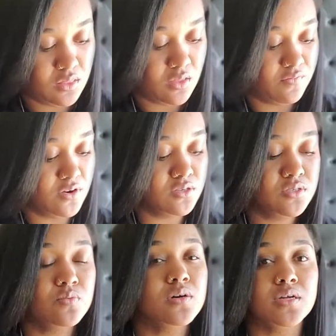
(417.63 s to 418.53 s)
The
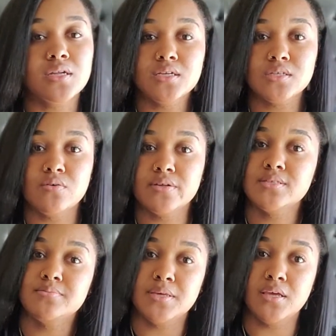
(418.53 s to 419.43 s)
first one is going
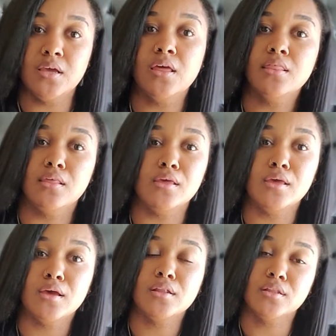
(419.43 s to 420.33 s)
to be
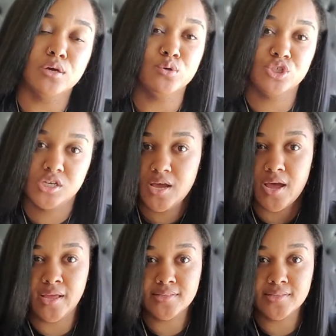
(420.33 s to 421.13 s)
the low GI